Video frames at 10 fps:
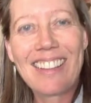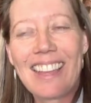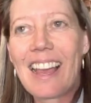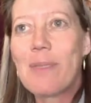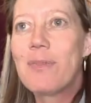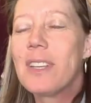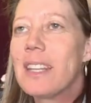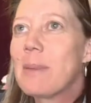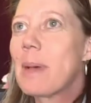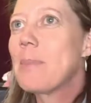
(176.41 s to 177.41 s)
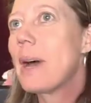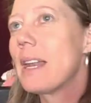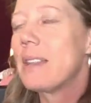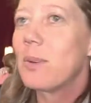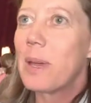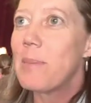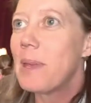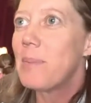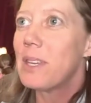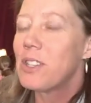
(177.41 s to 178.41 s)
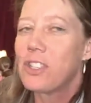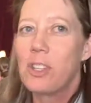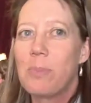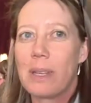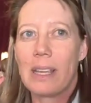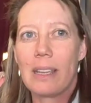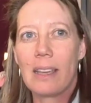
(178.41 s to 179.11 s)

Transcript: Yeah, I'm feeling my body the way maybe it should be.